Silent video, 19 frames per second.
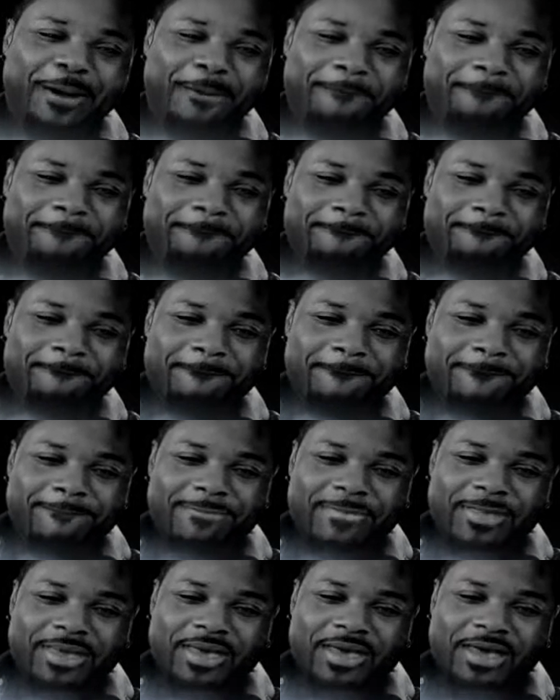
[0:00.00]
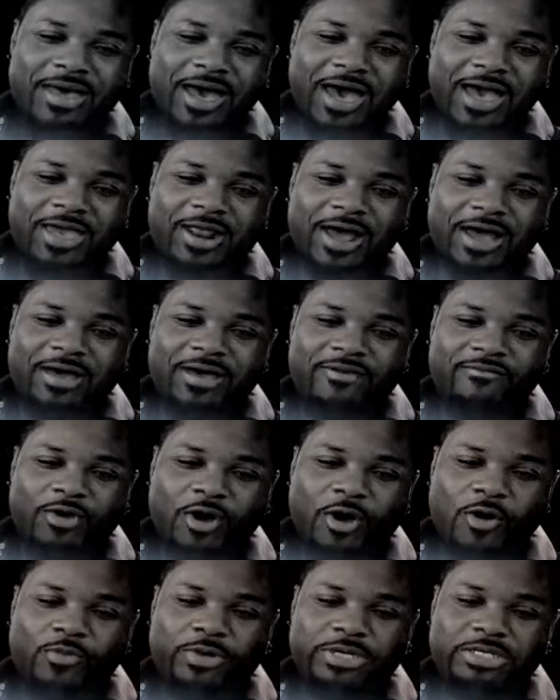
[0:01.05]
um, I, have
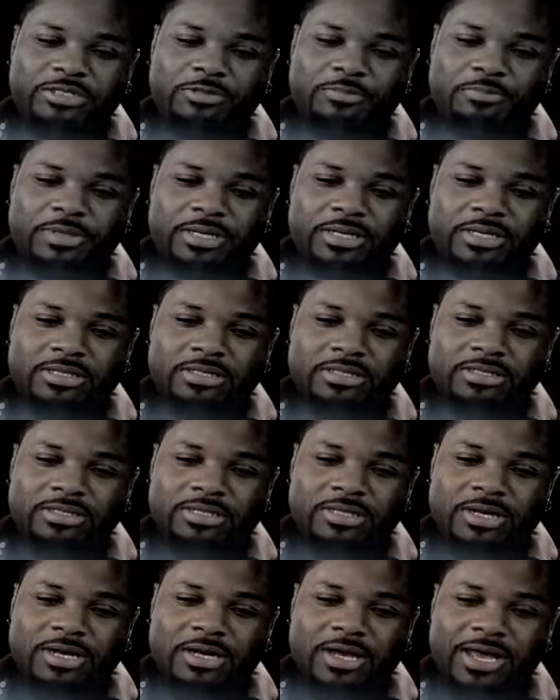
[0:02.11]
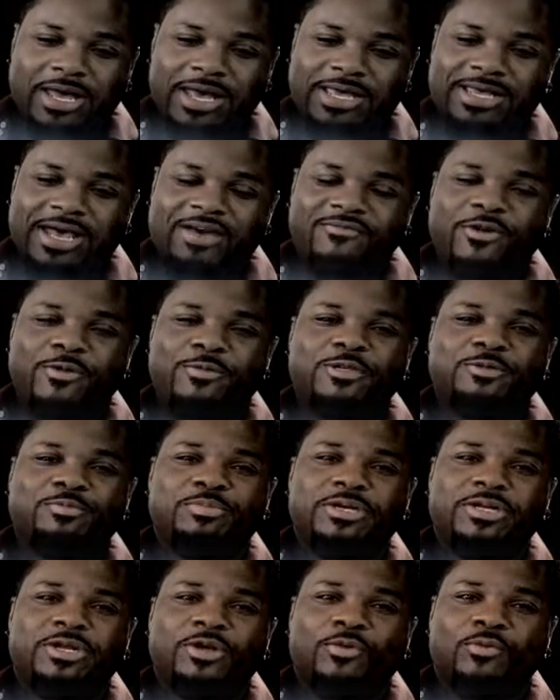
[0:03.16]
always been uh, I, have always
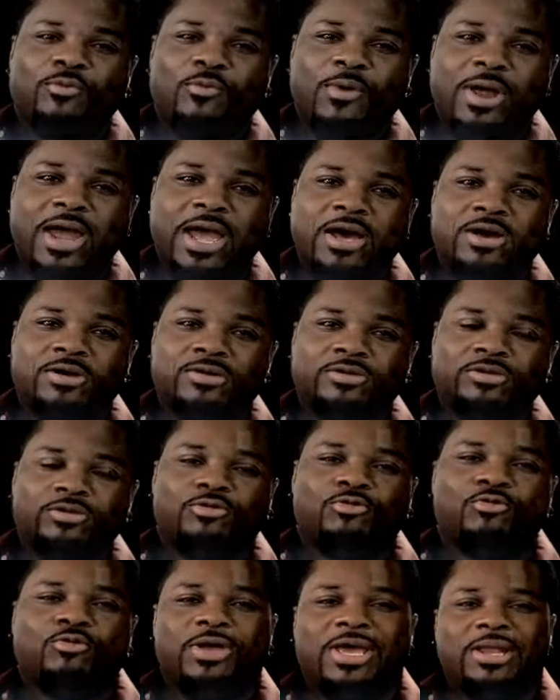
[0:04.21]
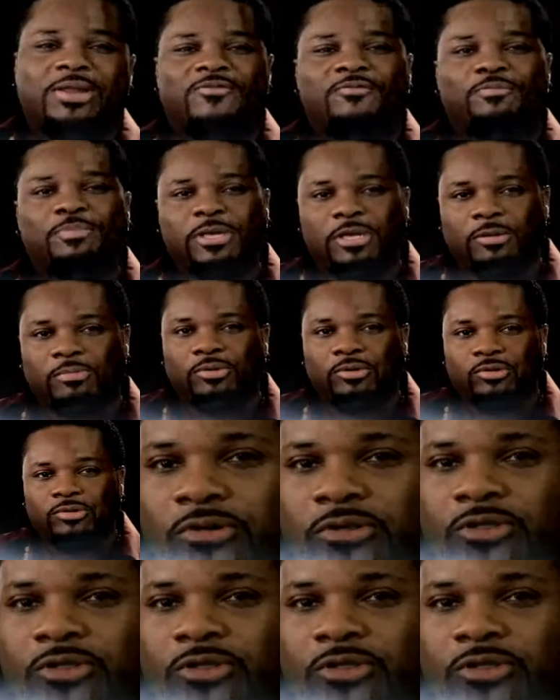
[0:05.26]
been around creative people.